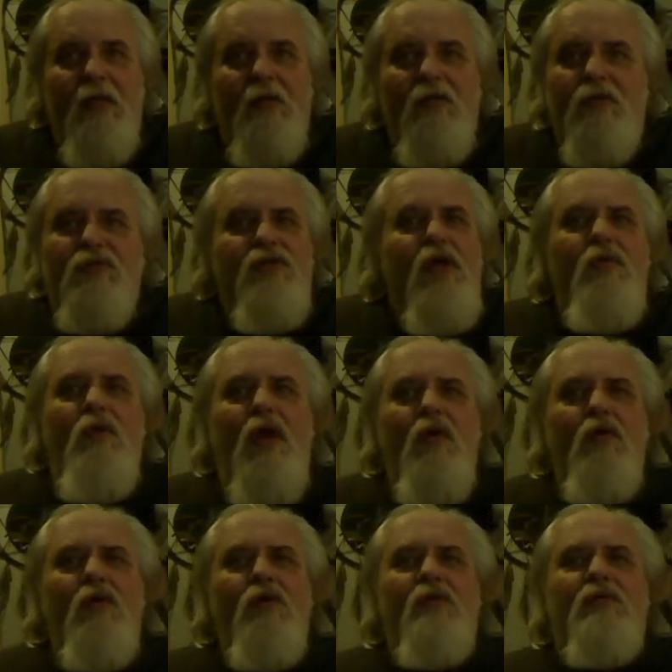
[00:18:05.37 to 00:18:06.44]
There's no
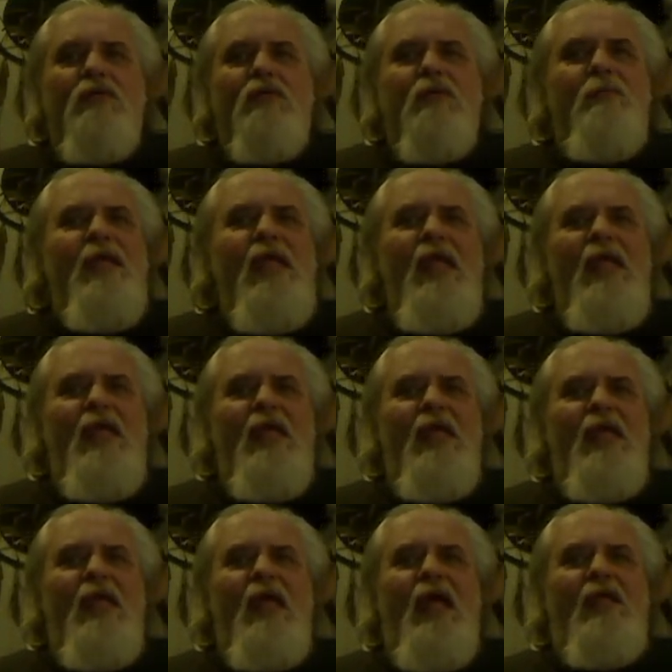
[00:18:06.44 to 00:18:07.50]
longer to be
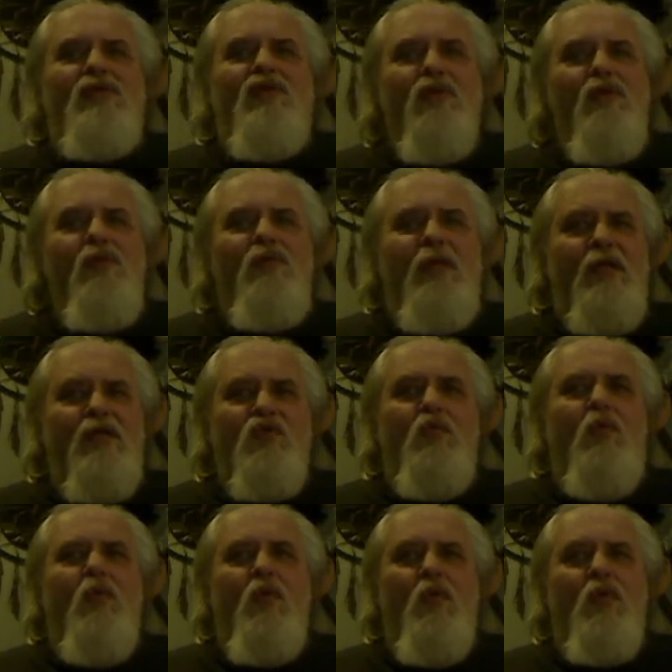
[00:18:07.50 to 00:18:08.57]
a truth in this
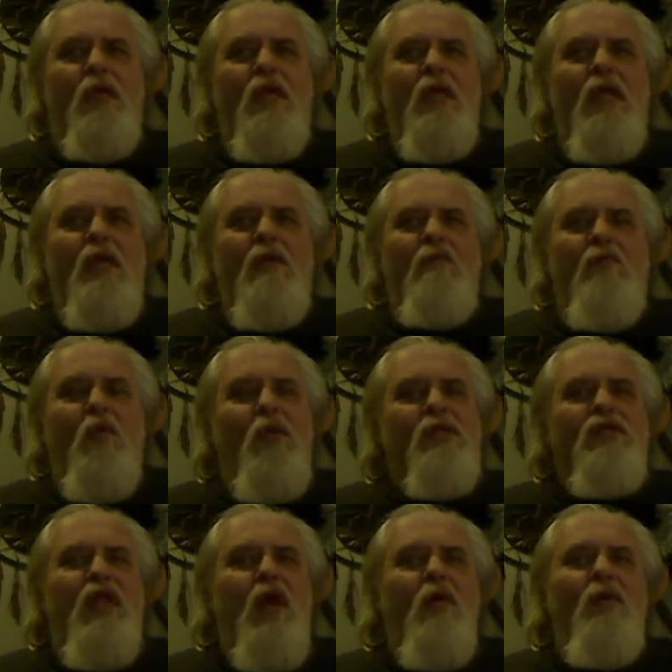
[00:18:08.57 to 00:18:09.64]
world for
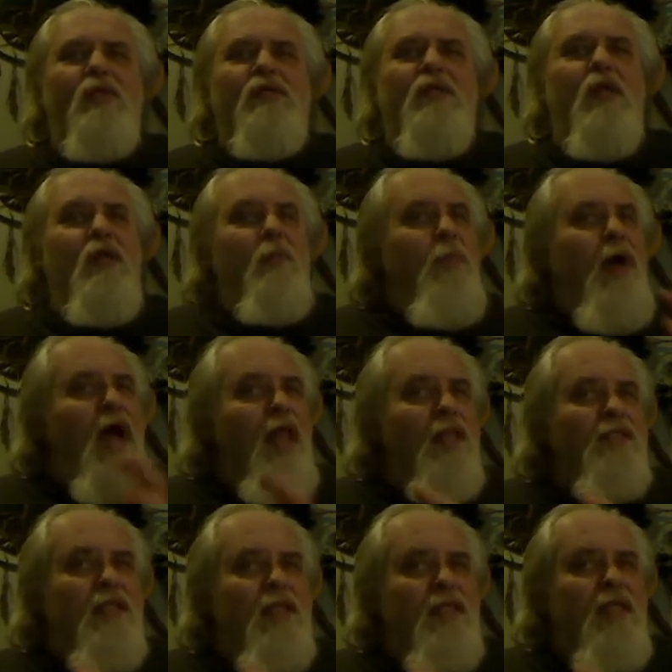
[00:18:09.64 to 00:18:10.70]
as long as
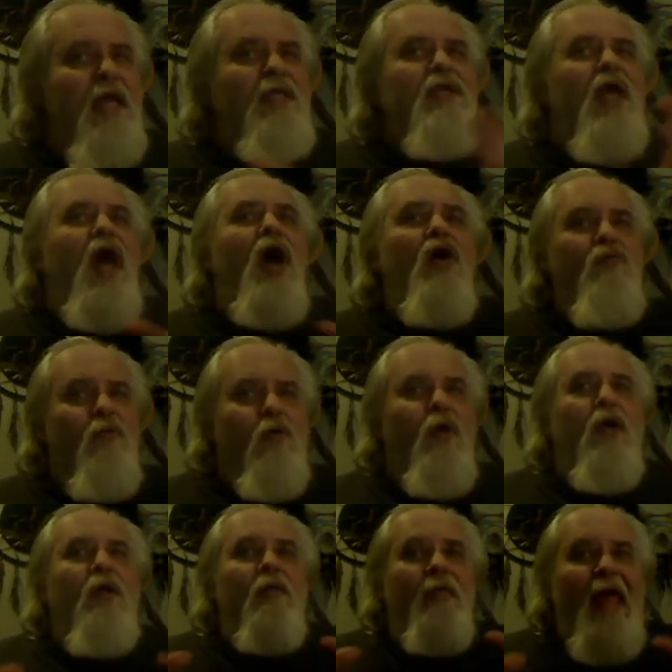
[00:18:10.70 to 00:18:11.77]
policy takes over
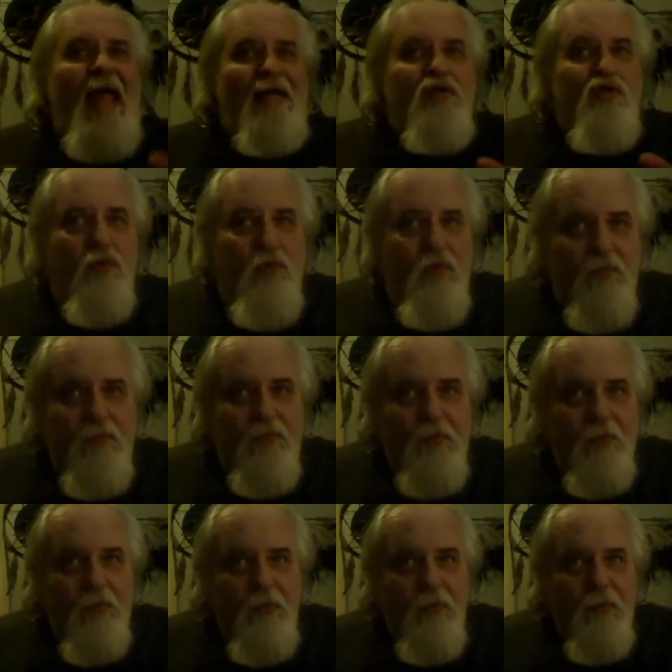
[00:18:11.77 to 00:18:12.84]
that truth,
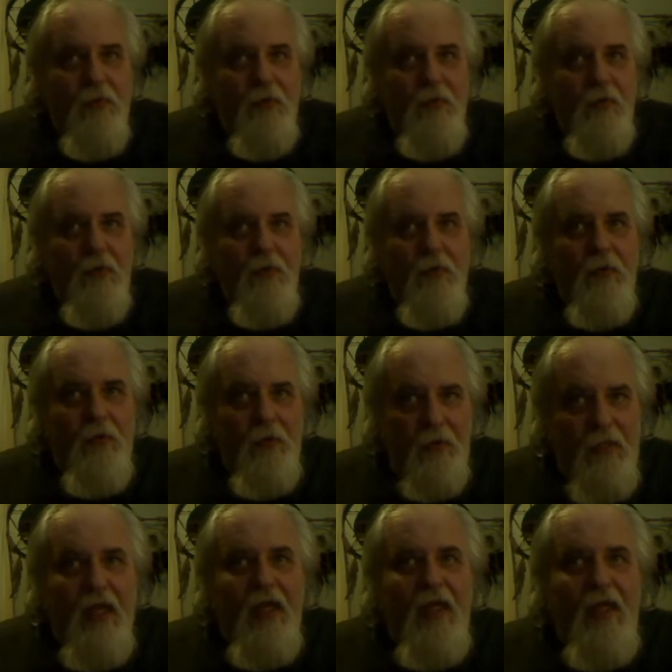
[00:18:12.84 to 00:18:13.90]

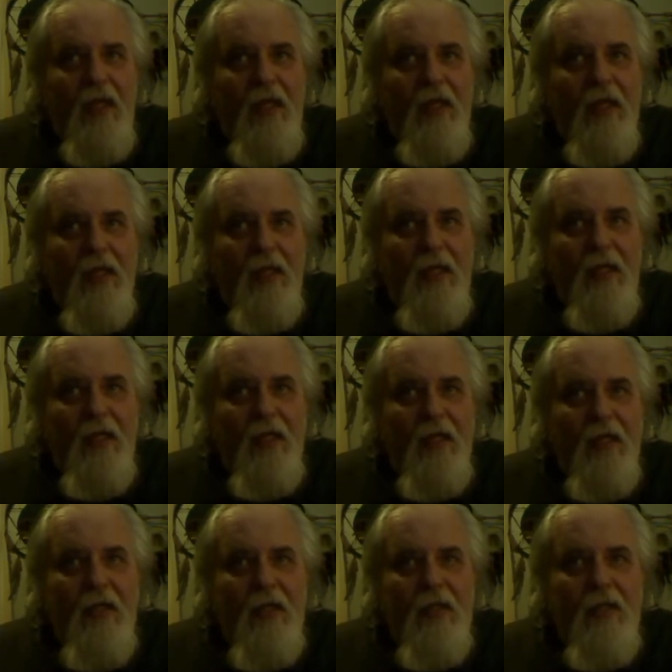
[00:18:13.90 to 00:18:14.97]
okay?
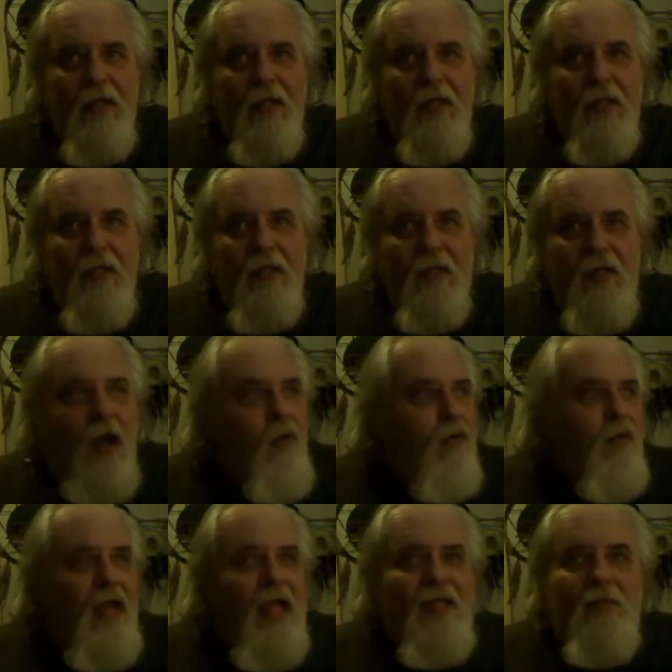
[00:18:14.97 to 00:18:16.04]
Y'all
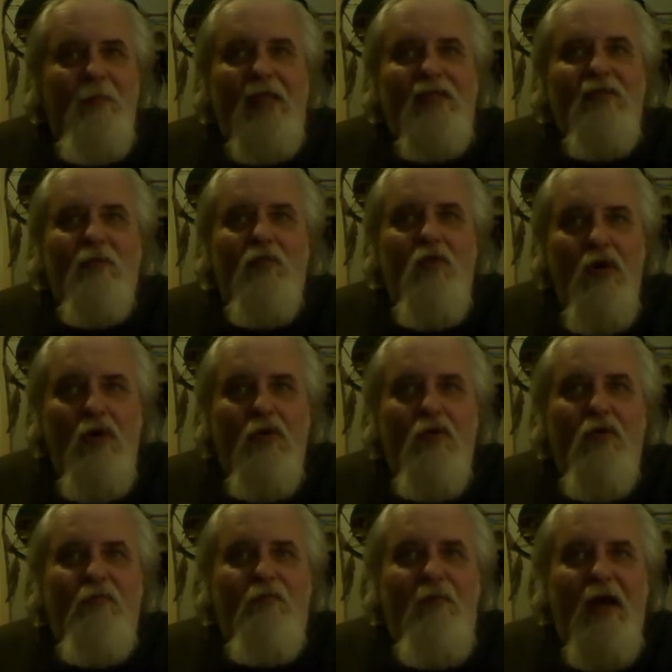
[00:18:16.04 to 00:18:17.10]
gonna have to make some
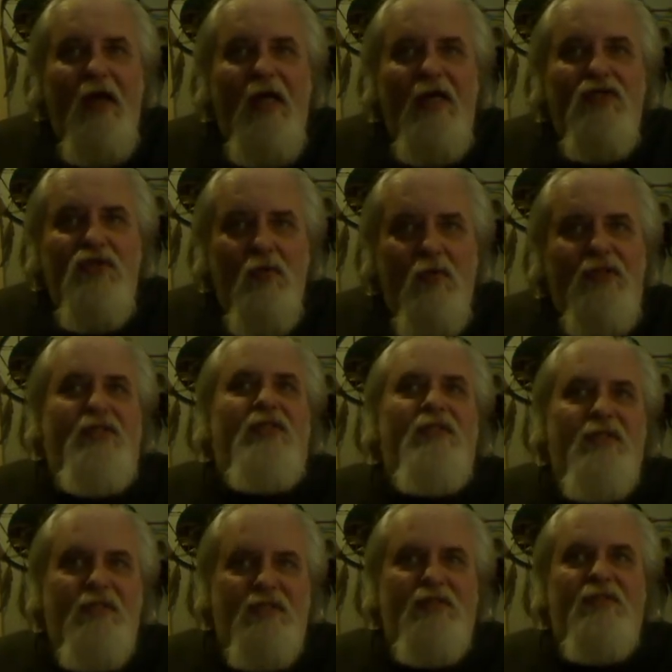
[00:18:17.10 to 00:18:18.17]
critical fucking
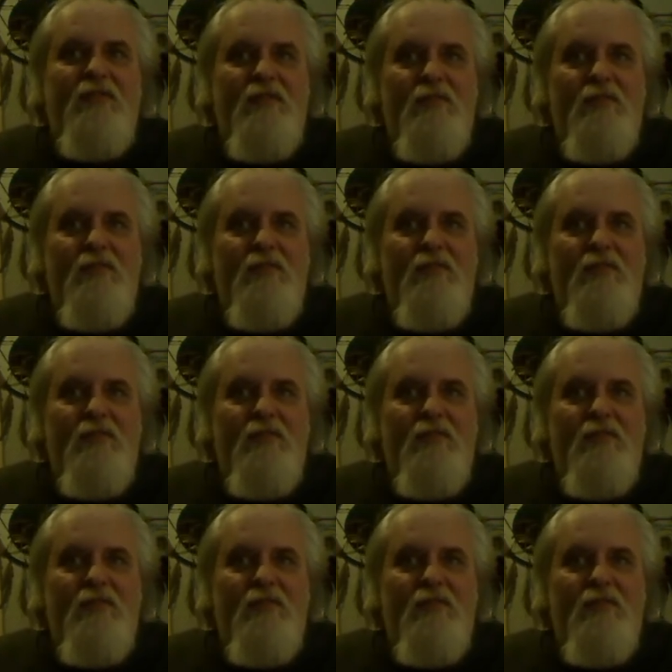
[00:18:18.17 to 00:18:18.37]
choices.